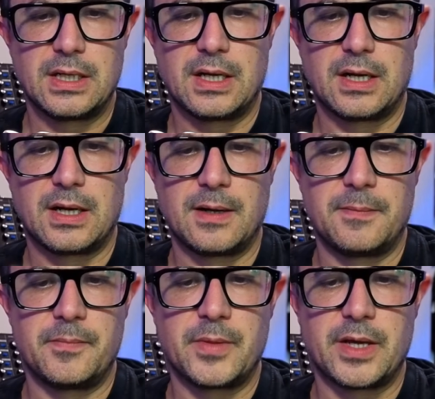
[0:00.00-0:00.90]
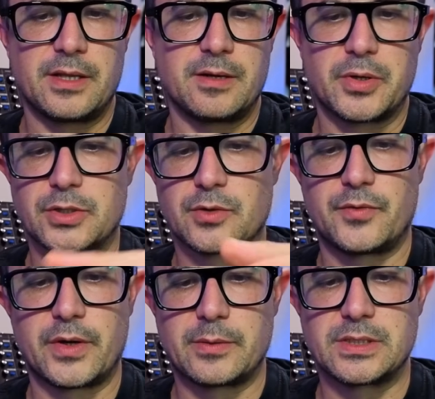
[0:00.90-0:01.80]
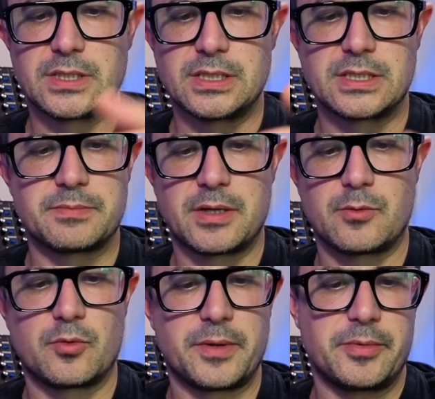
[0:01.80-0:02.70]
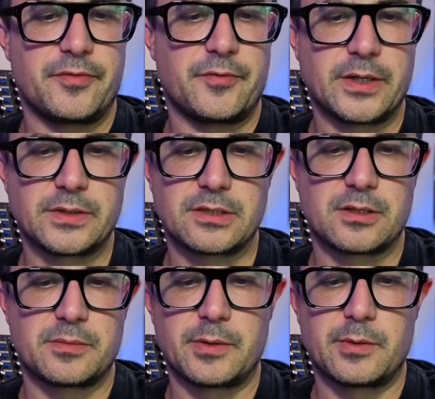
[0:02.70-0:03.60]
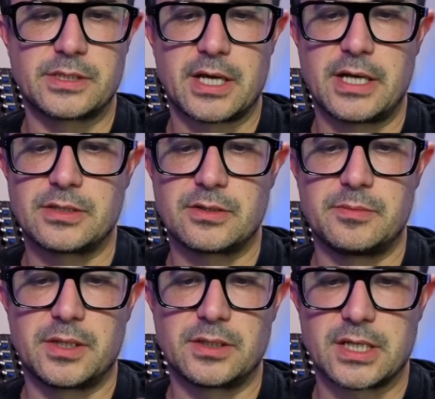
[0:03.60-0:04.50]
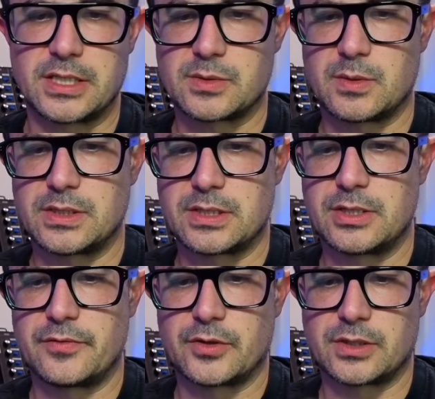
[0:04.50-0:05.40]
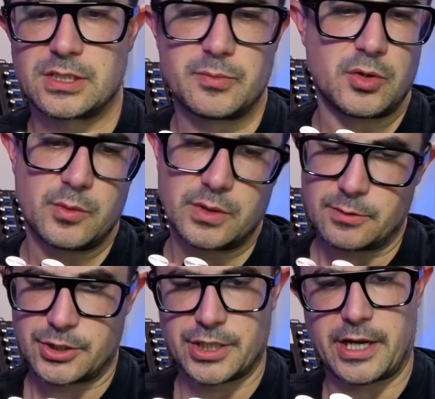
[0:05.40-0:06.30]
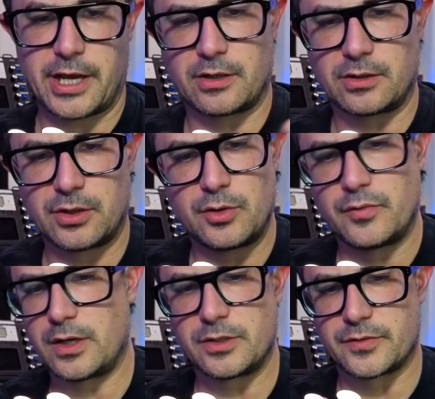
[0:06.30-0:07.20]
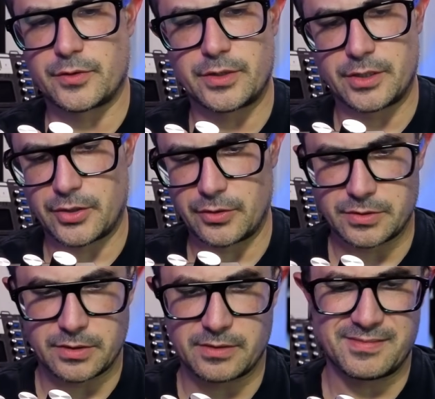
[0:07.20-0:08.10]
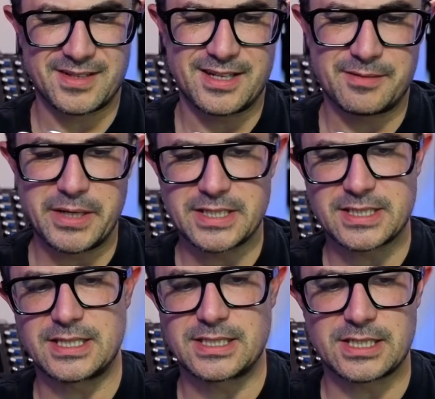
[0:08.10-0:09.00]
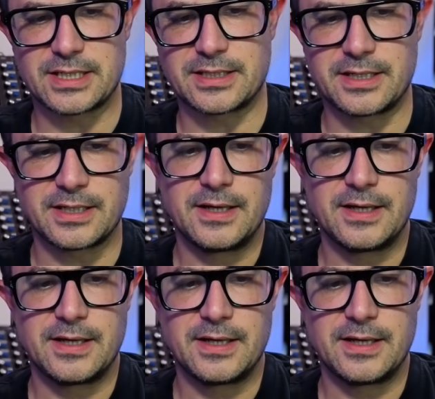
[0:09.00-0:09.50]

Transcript: And then put your frequencies, or maybe frequencies on the big ones, gains on the middle-sized ones, and then you've got these smaller ones which could handle Q values for an EQ. So it makes sense like that.